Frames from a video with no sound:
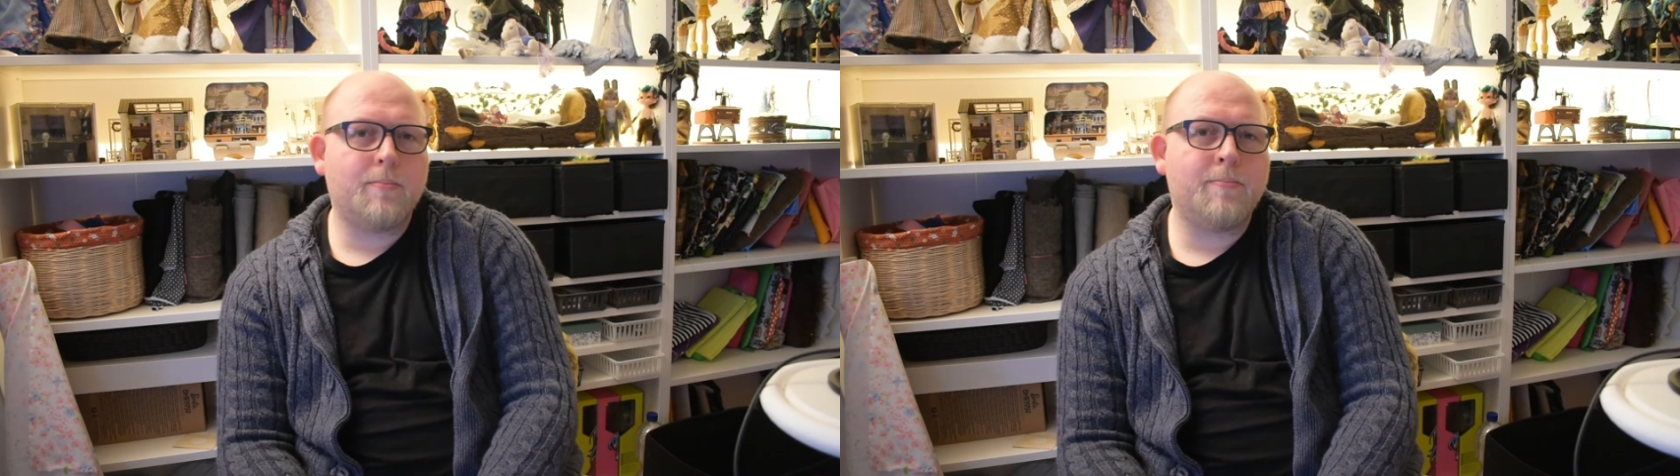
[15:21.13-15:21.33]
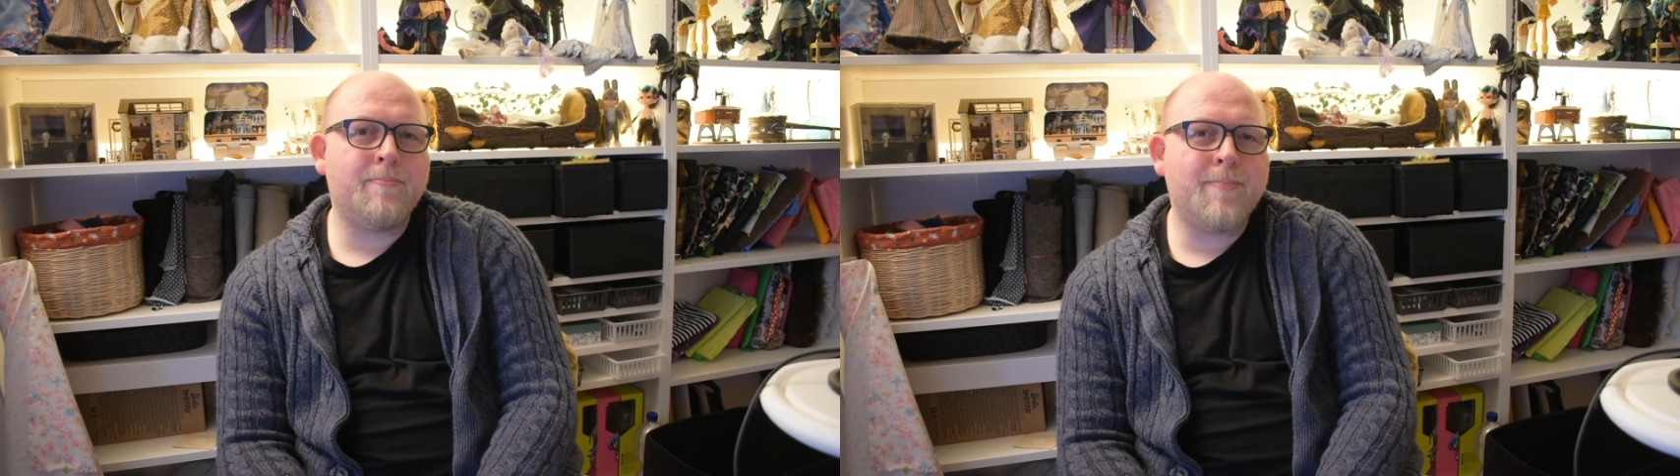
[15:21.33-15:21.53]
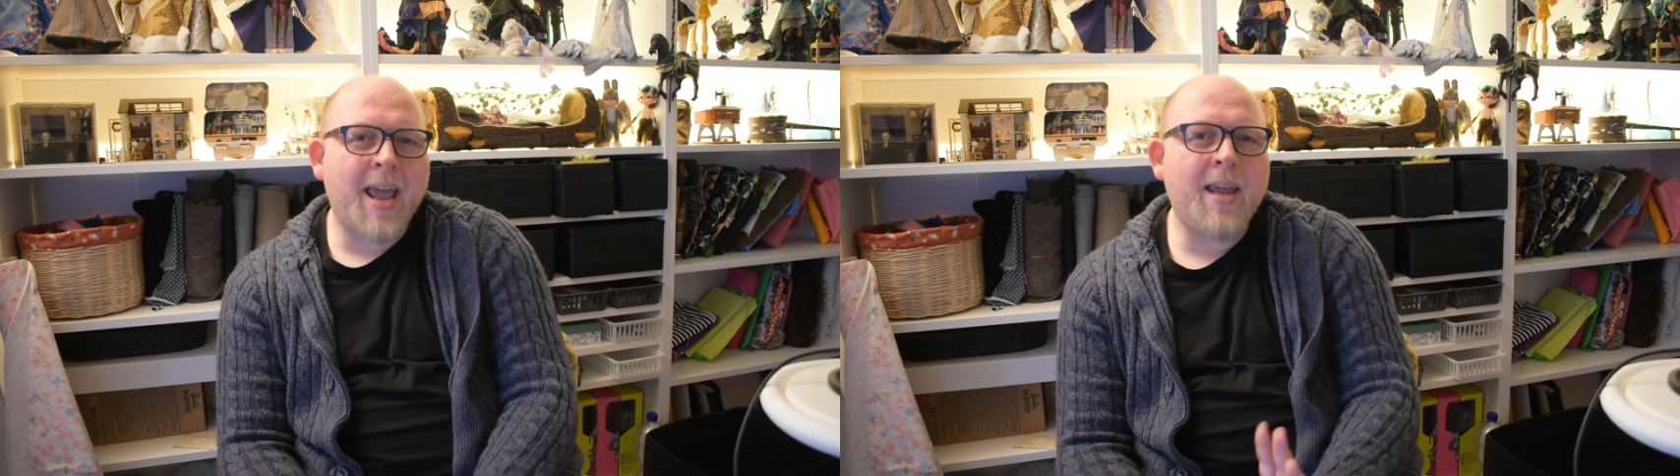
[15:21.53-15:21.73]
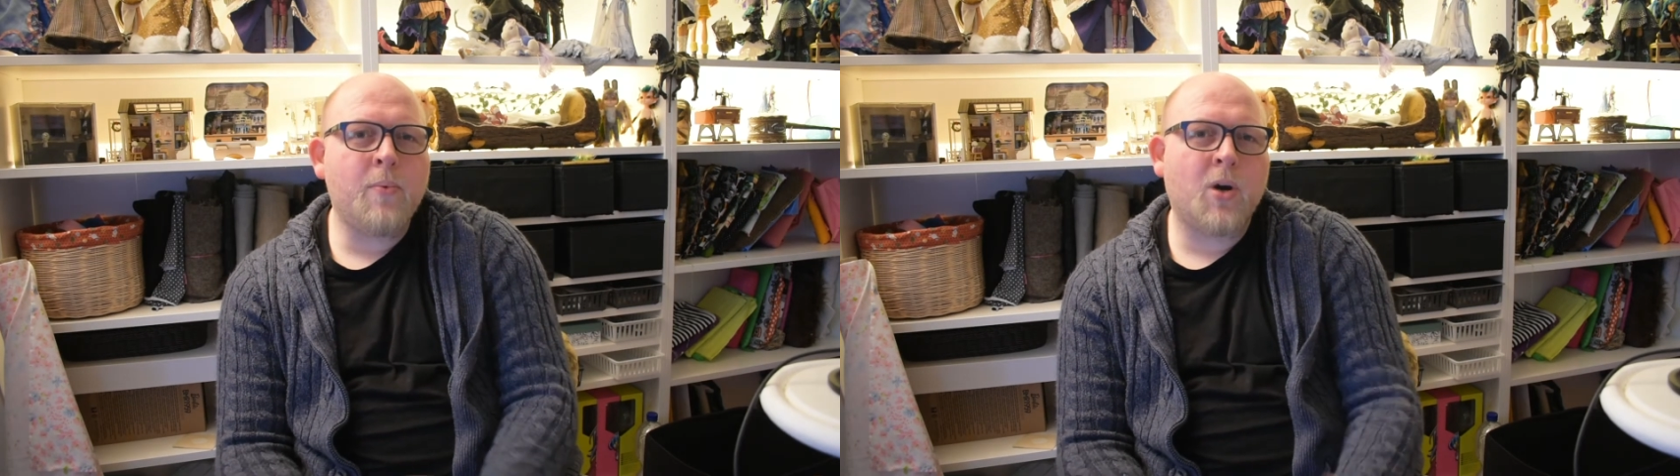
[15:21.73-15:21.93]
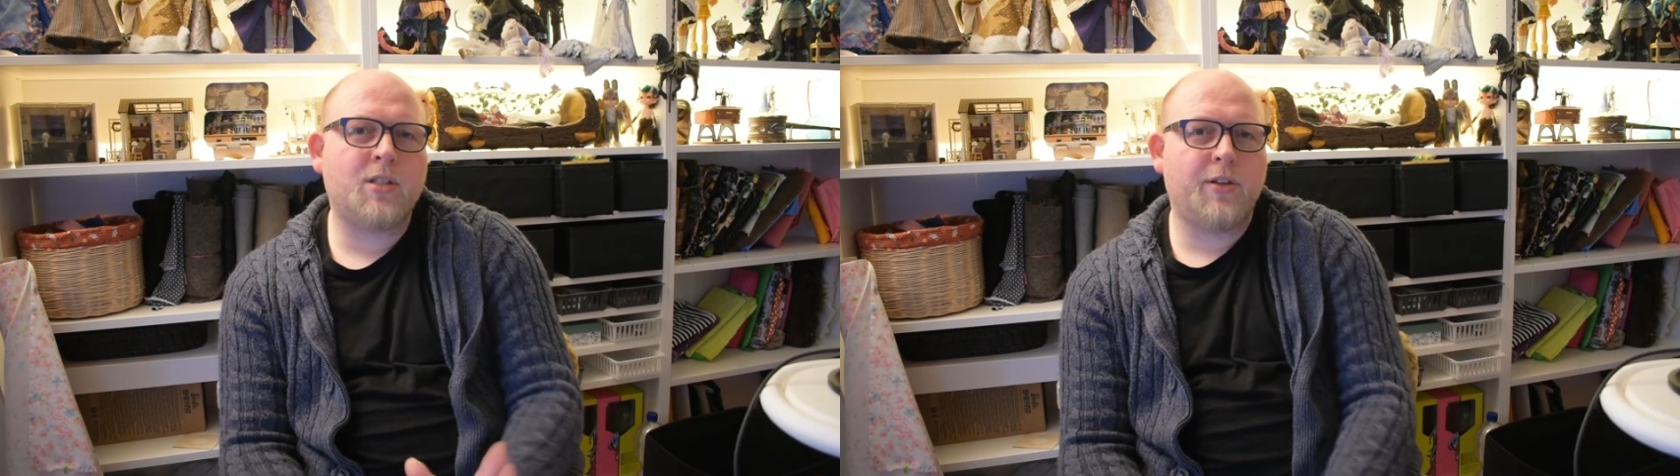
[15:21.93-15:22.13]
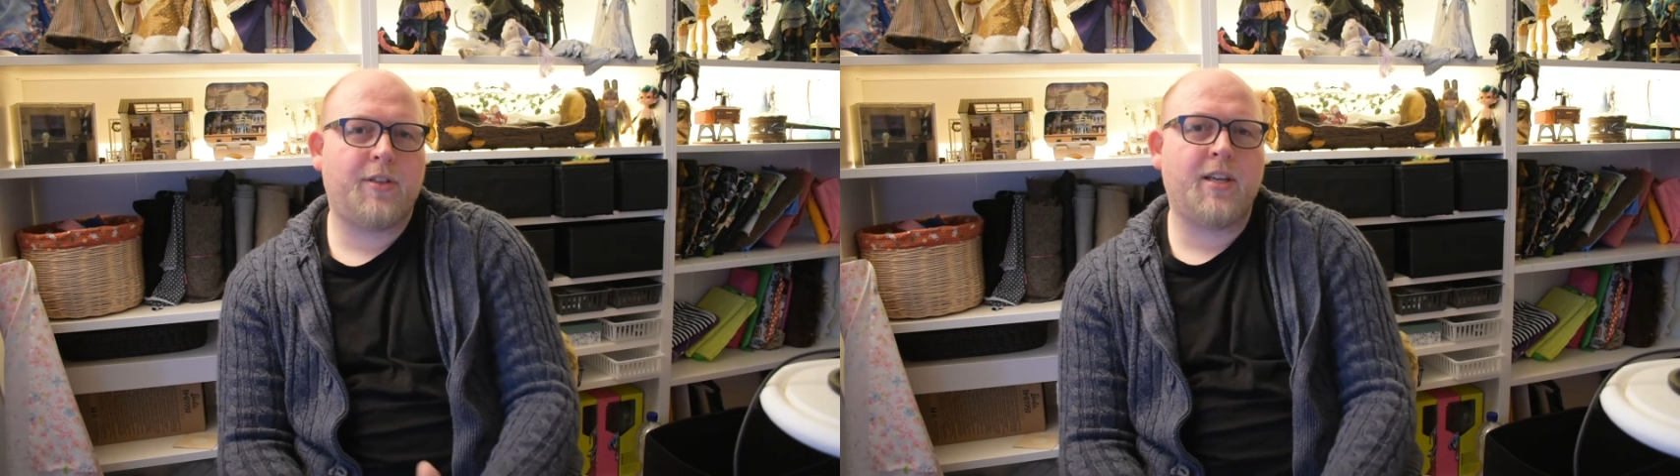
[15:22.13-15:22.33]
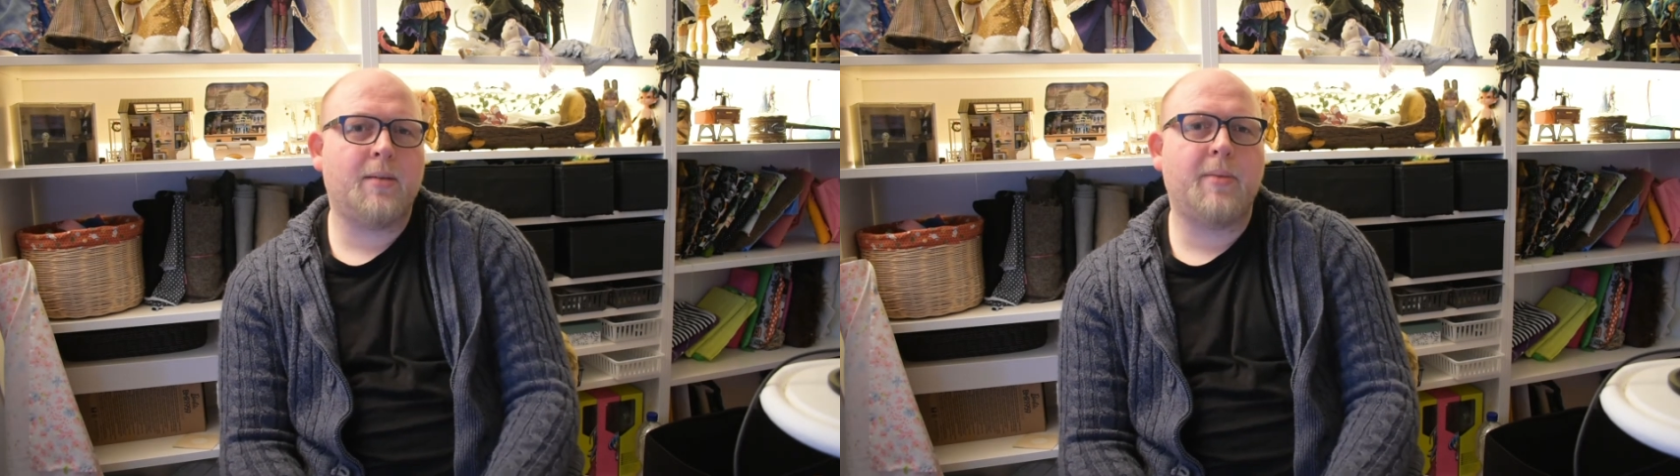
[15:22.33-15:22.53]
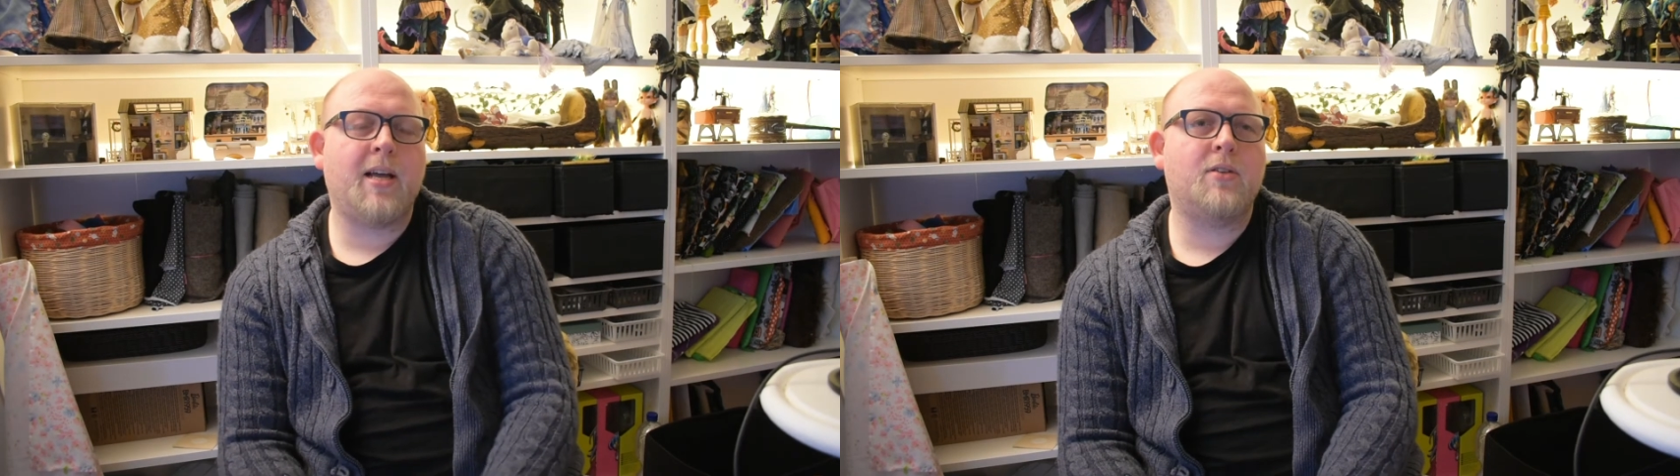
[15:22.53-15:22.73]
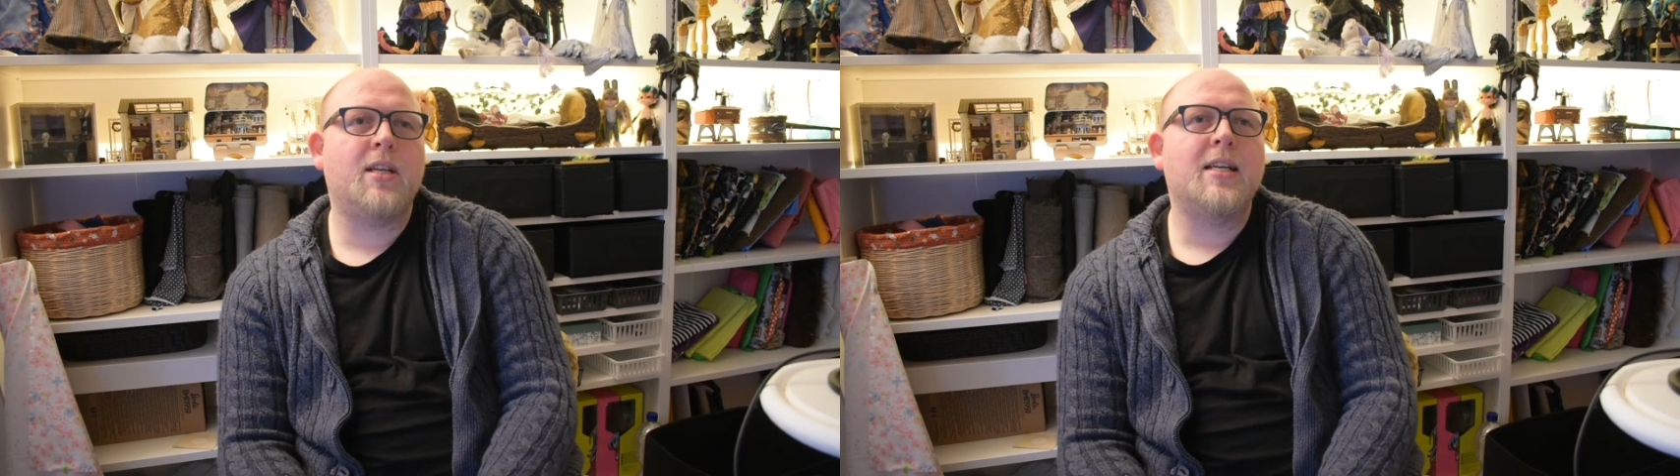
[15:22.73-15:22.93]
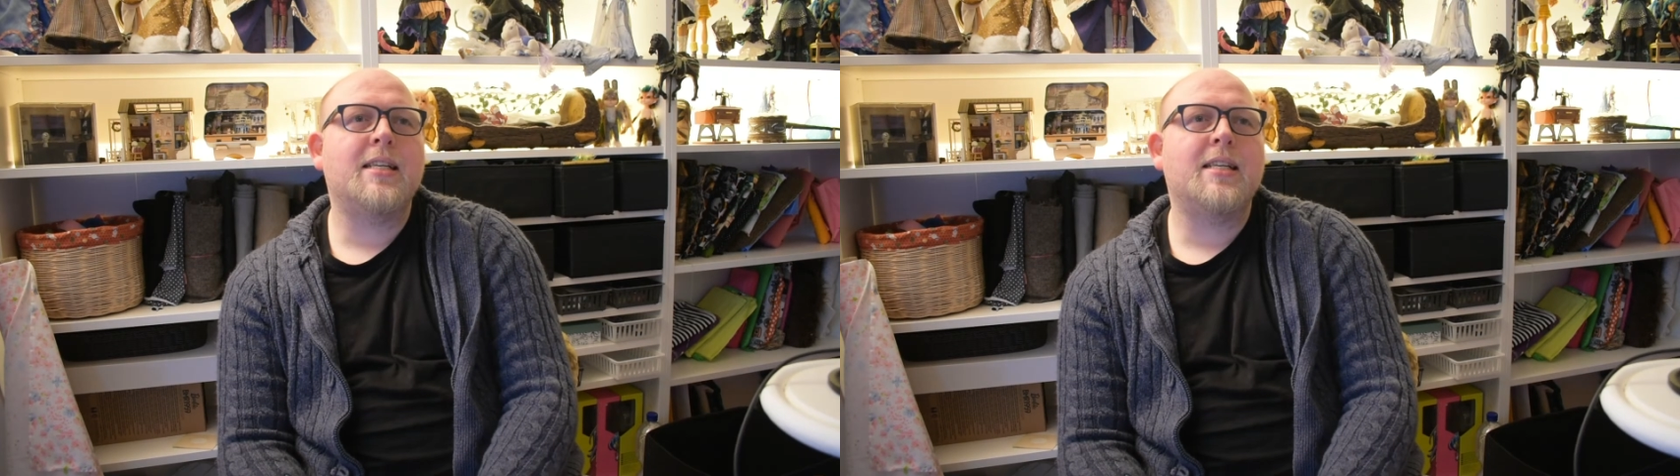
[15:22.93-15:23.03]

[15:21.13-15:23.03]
may want to think about